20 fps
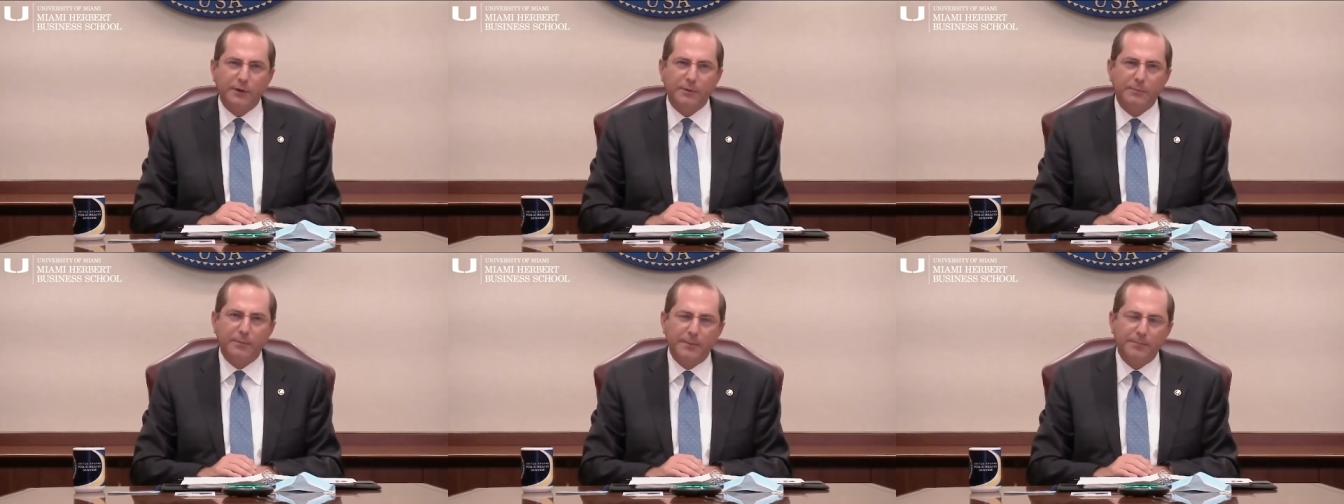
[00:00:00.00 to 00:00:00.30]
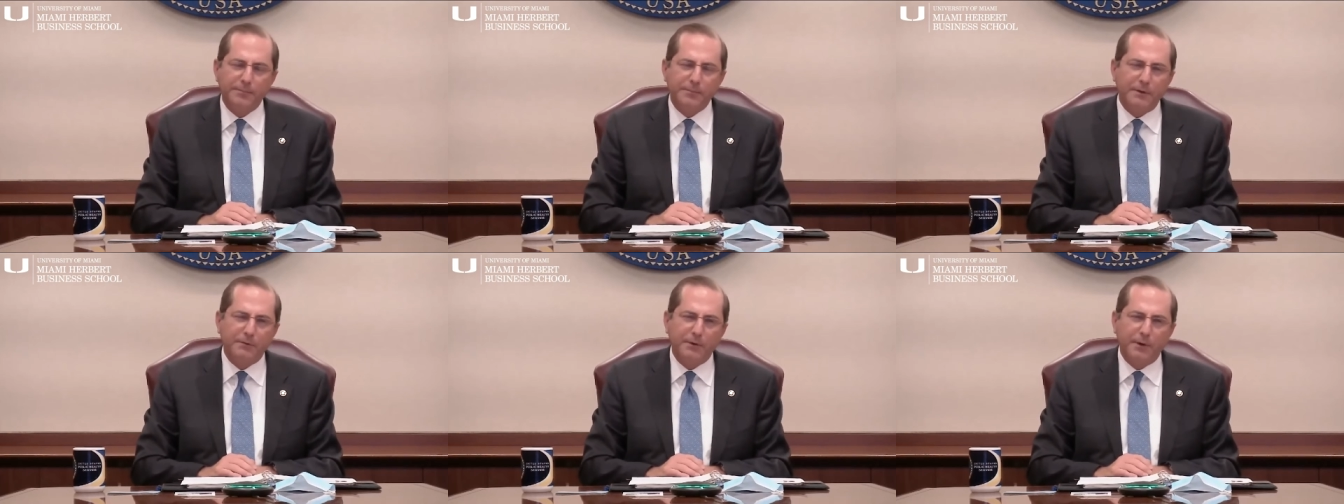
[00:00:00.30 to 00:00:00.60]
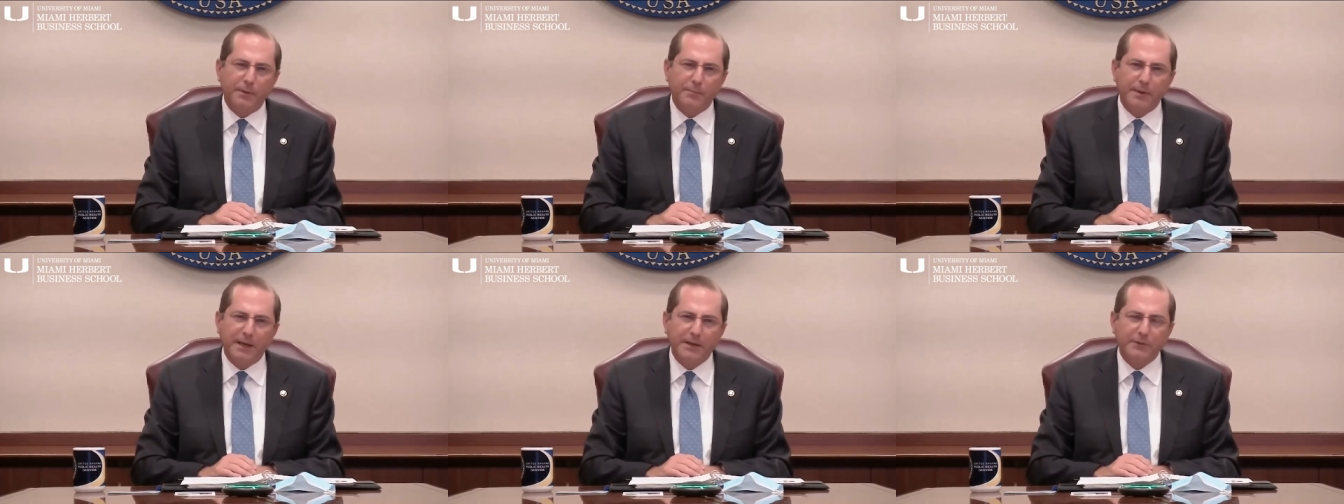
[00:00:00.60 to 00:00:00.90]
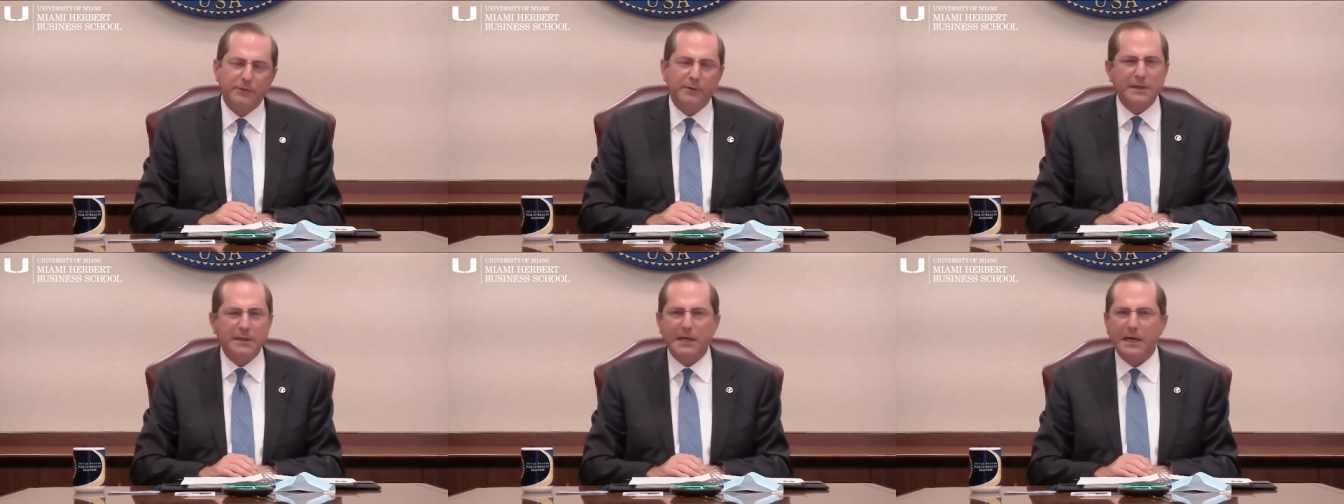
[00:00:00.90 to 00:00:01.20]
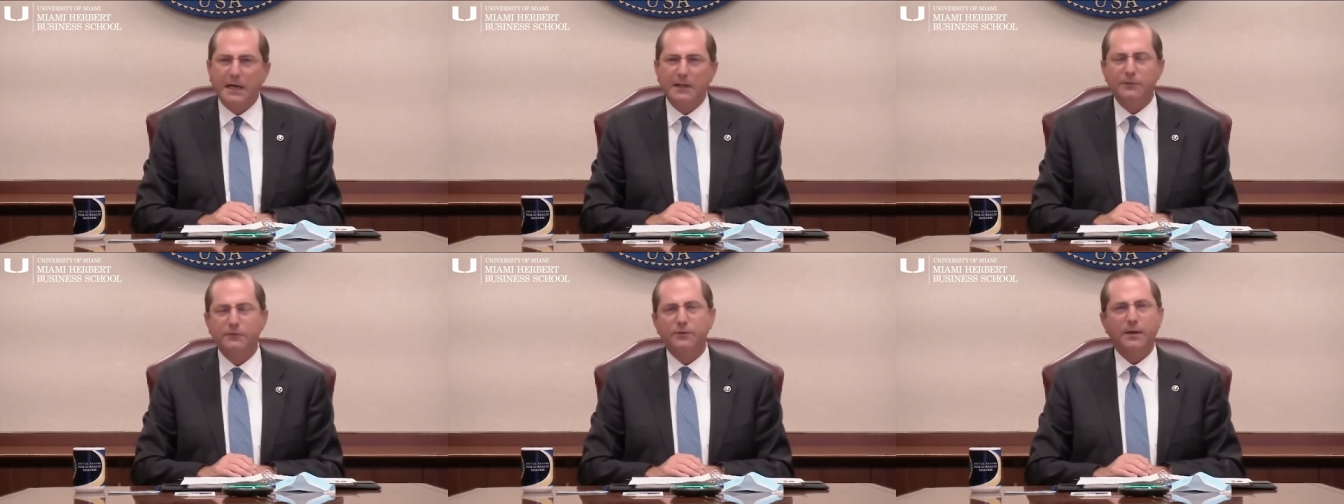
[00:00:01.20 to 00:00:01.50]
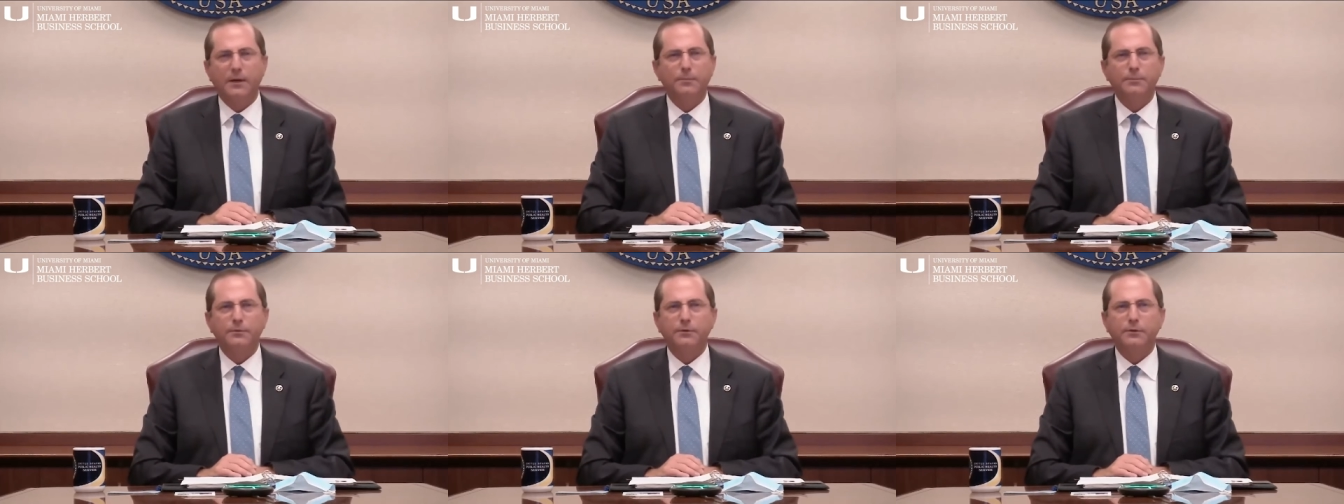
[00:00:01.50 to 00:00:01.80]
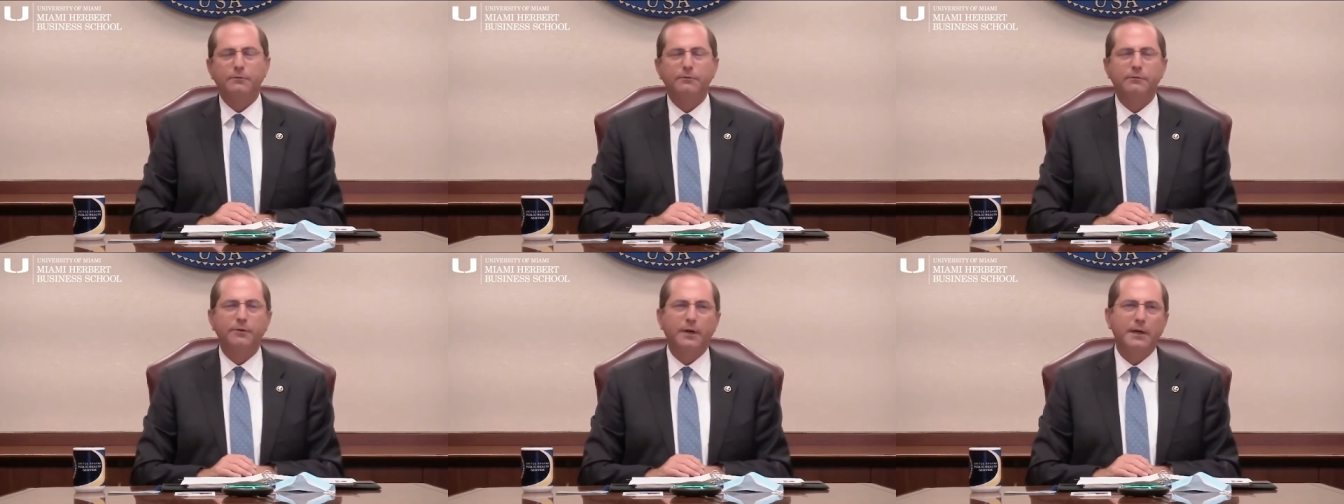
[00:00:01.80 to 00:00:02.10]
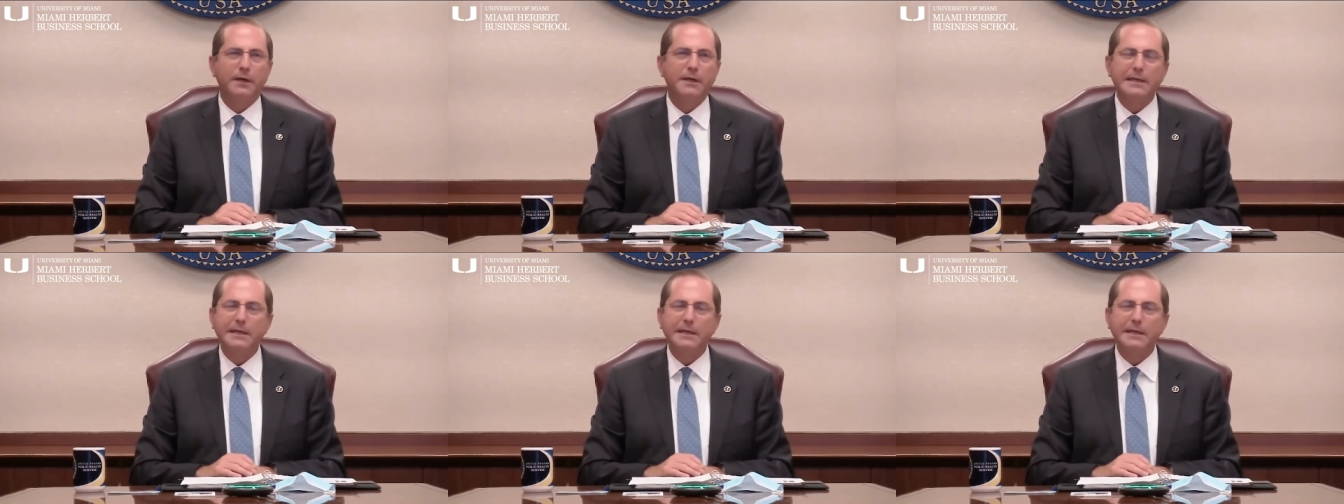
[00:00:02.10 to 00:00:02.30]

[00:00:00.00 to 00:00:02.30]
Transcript: Sigma, very basic concepts of